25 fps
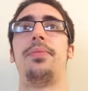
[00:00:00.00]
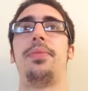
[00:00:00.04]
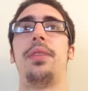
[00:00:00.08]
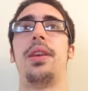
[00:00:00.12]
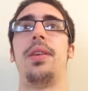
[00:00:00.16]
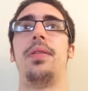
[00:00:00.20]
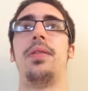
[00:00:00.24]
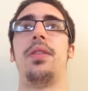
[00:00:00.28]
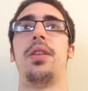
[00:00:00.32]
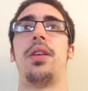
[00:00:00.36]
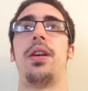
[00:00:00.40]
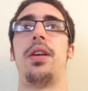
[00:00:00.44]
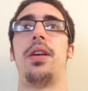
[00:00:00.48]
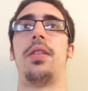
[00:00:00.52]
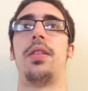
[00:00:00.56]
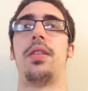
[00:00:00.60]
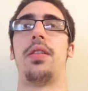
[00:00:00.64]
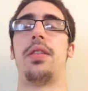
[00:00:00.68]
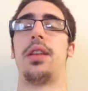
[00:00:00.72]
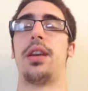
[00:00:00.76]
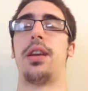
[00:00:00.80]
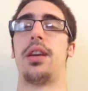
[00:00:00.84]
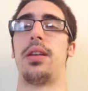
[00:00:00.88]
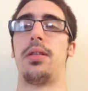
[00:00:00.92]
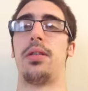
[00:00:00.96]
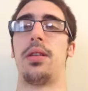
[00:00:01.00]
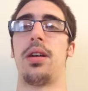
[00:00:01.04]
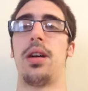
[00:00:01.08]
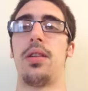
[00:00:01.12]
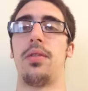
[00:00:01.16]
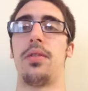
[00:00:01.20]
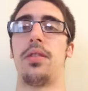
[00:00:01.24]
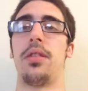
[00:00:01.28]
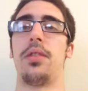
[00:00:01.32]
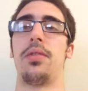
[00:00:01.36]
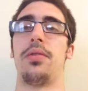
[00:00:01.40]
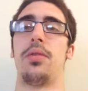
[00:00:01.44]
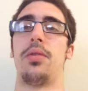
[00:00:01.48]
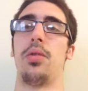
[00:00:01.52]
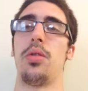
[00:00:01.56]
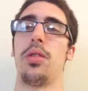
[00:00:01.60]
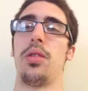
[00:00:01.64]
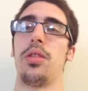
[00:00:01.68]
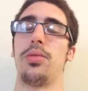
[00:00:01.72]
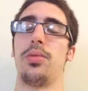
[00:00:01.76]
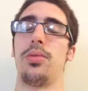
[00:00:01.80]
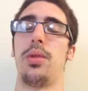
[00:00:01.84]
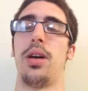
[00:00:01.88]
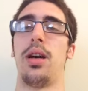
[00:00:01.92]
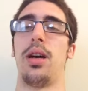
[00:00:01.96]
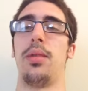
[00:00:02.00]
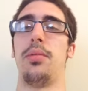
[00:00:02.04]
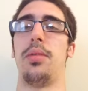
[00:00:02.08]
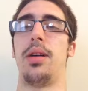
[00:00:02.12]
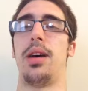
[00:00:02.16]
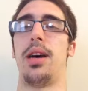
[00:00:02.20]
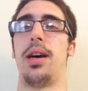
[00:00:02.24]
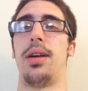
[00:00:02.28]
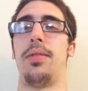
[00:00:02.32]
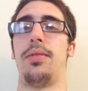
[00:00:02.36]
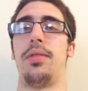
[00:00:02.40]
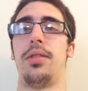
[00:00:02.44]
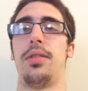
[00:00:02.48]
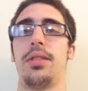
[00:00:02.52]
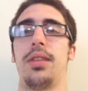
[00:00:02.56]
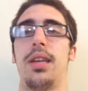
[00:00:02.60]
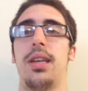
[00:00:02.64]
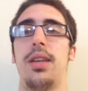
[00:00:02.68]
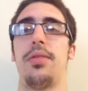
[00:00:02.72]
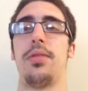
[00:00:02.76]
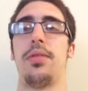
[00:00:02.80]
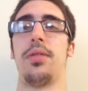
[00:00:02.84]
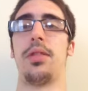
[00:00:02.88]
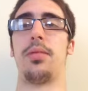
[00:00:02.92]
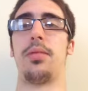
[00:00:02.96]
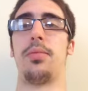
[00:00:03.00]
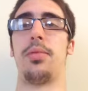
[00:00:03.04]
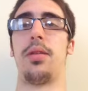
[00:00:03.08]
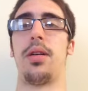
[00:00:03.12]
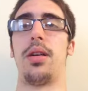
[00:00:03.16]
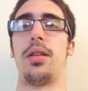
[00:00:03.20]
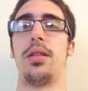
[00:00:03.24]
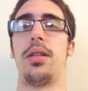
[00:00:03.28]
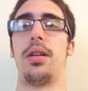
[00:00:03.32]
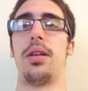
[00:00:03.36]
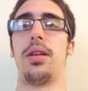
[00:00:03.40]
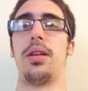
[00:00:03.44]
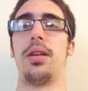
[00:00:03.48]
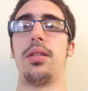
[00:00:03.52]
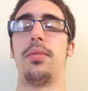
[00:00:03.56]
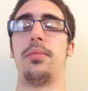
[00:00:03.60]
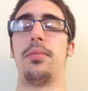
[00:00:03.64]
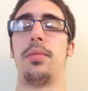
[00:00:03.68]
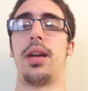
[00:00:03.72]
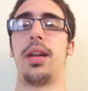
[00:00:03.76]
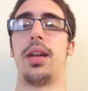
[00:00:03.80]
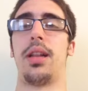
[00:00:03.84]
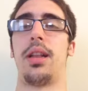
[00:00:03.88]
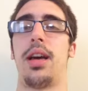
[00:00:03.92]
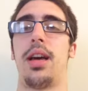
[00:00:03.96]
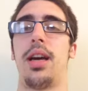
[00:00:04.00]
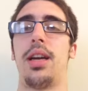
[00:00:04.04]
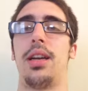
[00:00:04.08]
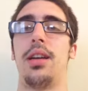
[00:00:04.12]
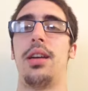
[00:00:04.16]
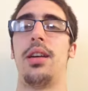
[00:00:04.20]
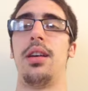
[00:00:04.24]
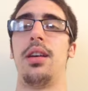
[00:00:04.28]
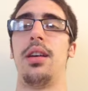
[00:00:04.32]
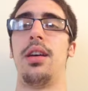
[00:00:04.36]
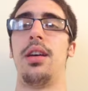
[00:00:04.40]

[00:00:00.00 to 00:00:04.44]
even though I think they could cover the four as well, but I feel safer with the money line.